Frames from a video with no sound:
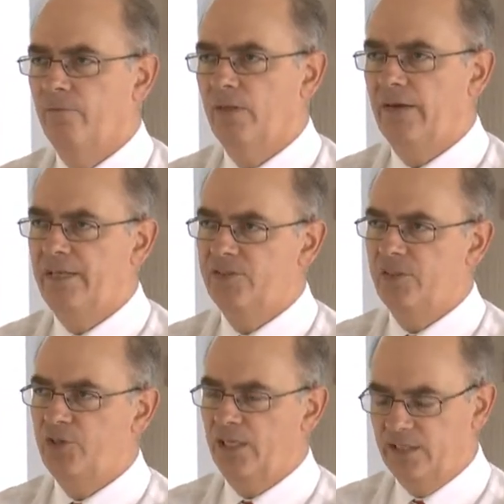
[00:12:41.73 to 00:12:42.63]
Now, he's
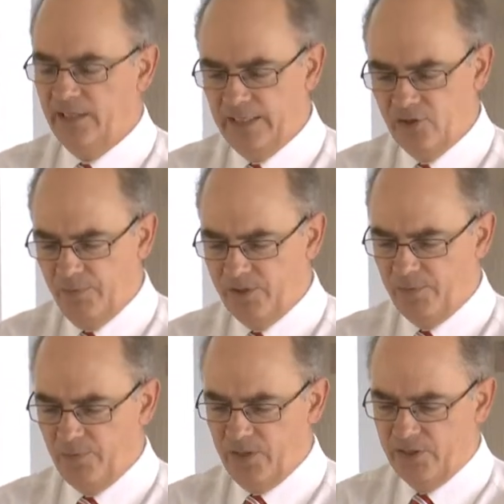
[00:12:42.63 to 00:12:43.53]
subjected to that. Don't be
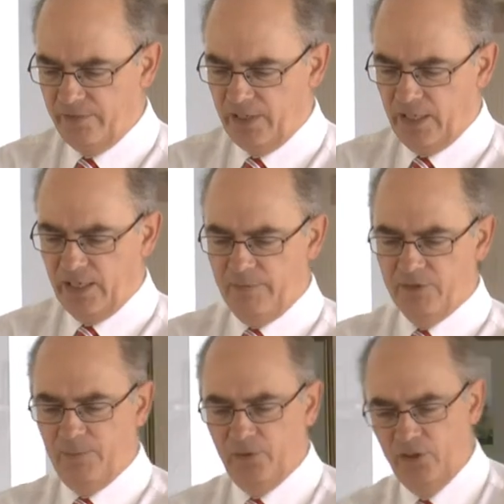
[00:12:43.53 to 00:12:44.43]
surprised if it comes
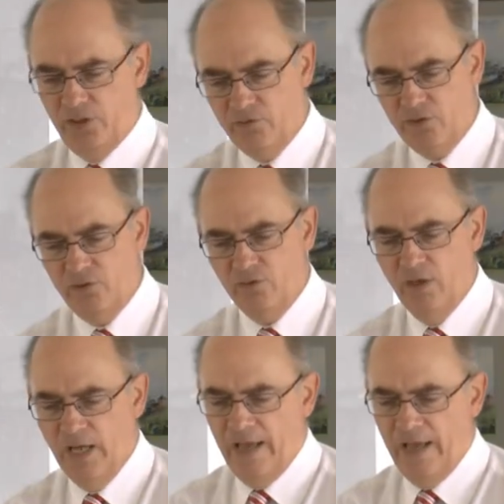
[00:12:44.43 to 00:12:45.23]
upon you too.